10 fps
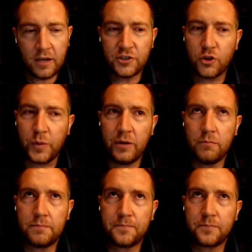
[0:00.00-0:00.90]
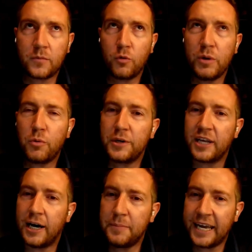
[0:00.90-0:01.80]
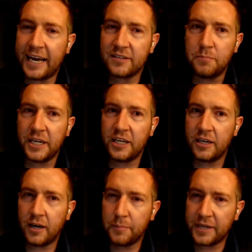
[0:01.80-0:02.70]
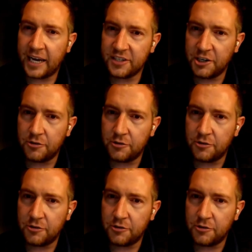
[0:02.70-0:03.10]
so we work with Hubcast Media, Hubcast